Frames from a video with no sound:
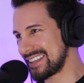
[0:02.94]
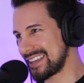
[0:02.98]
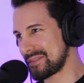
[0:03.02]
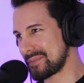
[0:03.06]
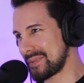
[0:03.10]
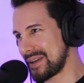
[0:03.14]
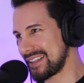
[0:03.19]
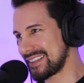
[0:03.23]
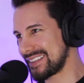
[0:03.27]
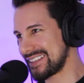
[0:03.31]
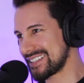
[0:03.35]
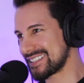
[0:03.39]

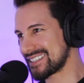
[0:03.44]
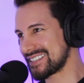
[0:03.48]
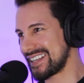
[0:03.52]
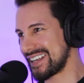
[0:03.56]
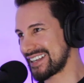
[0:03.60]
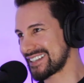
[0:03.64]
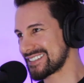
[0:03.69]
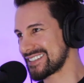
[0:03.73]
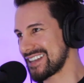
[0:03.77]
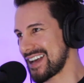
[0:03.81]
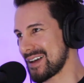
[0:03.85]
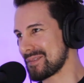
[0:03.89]
about this
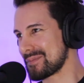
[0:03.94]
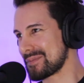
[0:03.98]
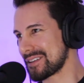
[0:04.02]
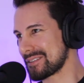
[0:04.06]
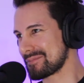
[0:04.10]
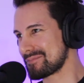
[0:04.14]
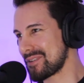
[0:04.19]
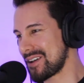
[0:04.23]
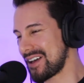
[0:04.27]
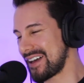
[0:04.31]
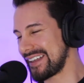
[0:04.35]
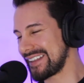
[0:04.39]
next topic,
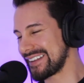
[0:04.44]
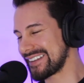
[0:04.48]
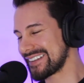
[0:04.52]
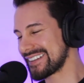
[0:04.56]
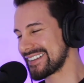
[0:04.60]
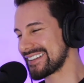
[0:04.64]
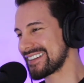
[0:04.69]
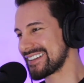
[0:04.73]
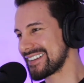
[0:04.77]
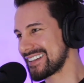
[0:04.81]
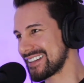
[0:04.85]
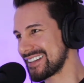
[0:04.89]
but
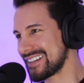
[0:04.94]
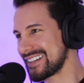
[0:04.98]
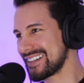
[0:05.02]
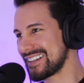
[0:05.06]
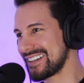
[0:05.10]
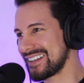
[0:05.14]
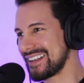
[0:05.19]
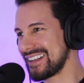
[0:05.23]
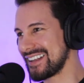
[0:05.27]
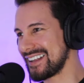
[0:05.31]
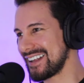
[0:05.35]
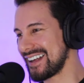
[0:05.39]

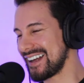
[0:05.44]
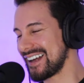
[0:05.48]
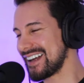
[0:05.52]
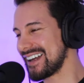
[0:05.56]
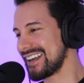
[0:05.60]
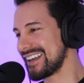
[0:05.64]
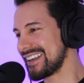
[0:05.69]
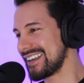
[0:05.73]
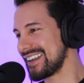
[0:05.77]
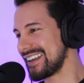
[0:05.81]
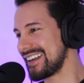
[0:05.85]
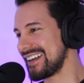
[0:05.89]

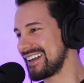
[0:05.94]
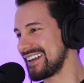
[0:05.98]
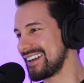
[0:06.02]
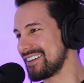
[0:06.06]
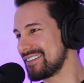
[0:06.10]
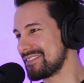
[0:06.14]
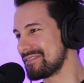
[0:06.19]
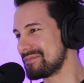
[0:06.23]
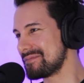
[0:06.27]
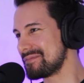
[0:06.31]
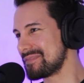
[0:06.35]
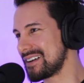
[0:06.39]

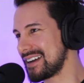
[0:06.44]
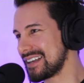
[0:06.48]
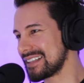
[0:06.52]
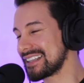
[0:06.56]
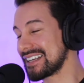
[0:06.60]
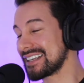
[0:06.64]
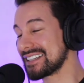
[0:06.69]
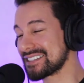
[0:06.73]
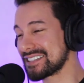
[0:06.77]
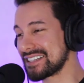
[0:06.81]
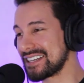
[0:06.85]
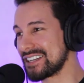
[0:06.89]
I
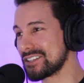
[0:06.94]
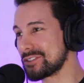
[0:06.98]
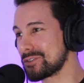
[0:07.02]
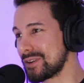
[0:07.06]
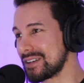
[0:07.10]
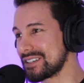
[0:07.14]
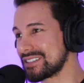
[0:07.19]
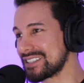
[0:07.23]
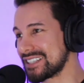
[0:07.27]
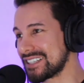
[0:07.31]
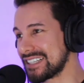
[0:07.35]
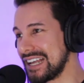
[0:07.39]
think it's an
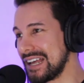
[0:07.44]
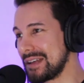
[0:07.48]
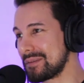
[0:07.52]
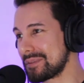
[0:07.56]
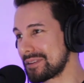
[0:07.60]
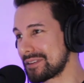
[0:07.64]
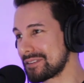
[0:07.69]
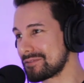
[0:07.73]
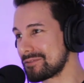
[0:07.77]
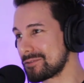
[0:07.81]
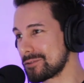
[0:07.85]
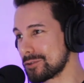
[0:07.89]
interesting
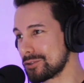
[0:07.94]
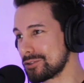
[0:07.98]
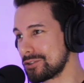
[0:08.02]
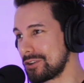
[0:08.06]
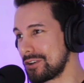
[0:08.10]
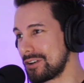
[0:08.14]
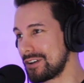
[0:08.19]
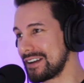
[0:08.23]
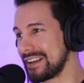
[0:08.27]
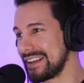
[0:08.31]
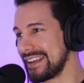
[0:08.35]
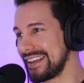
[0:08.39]
topic for
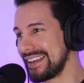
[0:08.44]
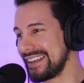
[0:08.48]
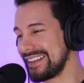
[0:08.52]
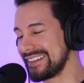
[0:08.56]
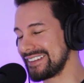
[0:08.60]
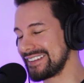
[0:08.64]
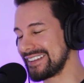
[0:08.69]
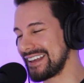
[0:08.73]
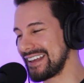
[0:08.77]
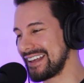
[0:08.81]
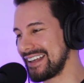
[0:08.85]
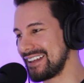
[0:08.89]
sure,
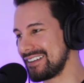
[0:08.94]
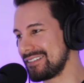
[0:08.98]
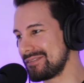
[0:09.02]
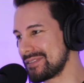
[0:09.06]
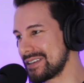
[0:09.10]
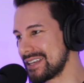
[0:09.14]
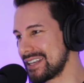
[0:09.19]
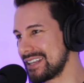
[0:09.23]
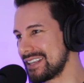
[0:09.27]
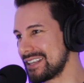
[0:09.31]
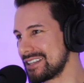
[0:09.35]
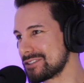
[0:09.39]
and
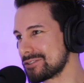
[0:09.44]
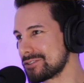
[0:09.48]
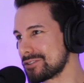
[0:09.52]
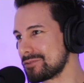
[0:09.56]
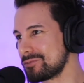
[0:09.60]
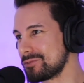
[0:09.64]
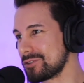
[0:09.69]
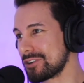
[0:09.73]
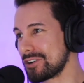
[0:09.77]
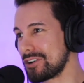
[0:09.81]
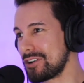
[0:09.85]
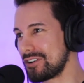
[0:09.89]
it is
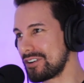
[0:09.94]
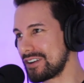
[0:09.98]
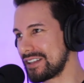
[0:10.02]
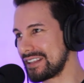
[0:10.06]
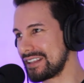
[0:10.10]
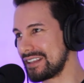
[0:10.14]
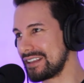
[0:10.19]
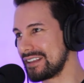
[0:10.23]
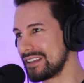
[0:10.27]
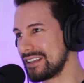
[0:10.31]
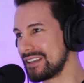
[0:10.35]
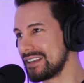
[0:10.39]

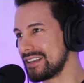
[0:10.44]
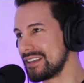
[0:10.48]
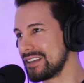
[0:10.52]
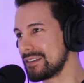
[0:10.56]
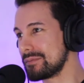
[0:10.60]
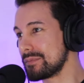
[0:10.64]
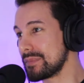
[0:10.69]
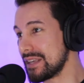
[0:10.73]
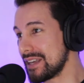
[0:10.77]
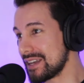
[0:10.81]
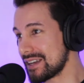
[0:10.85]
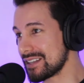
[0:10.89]
regarding
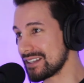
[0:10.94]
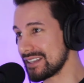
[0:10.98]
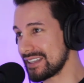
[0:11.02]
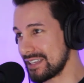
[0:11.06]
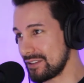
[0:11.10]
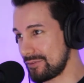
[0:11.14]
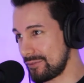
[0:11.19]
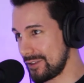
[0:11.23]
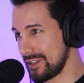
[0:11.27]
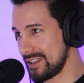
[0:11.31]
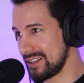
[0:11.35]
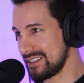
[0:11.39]
Mia
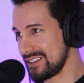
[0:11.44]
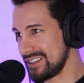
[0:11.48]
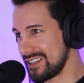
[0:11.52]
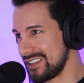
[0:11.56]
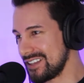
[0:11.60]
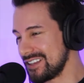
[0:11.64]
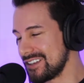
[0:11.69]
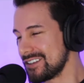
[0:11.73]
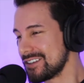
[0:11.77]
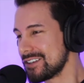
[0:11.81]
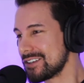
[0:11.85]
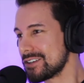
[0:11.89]
Khalifa,
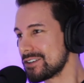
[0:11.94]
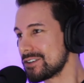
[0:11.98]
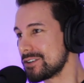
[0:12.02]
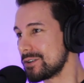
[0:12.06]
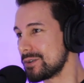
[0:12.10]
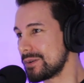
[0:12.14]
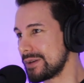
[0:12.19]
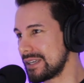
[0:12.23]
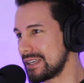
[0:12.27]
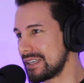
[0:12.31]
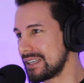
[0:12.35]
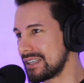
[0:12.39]

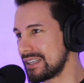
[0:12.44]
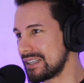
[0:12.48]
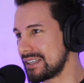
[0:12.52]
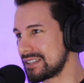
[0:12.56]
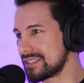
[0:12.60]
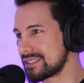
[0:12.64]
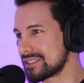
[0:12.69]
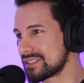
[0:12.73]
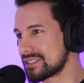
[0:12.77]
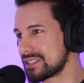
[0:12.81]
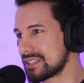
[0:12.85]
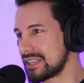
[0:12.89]
who
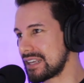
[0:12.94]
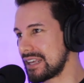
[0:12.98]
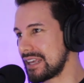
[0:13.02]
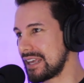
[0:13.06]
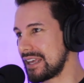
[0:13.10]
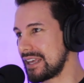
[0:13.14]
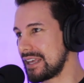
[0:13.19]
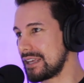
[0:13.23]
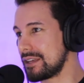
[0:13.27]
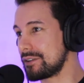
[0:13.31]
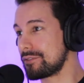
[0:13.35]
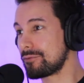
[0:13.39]
is
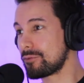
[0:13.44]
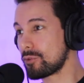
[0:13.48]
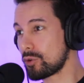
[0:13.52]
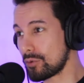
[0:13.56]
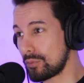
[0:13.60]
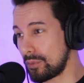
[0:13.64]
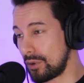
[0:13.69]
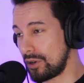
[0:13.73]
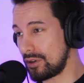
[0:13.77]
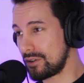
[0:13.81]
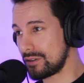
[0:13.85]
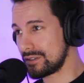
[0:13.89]
a
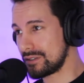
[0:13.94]
former.